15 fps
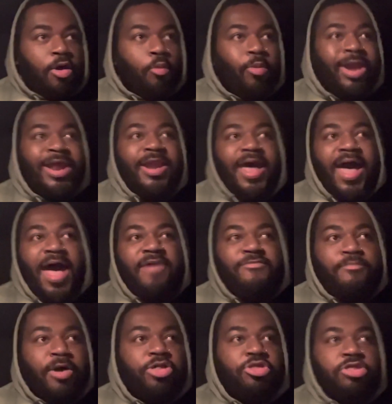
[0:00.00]
we didn't have
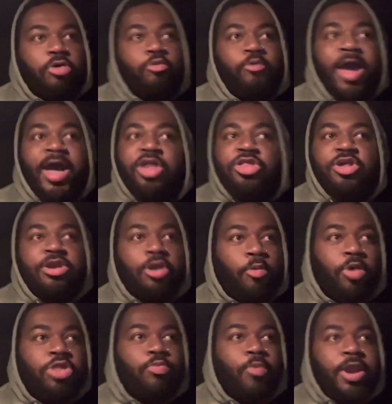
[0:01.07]
much direction on
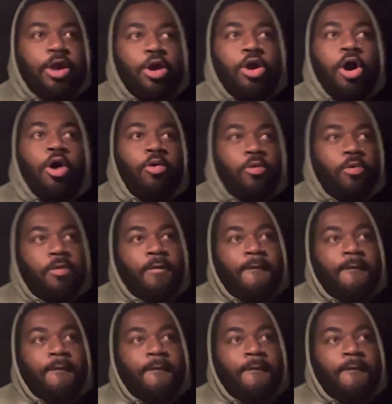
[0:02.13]
which way to go.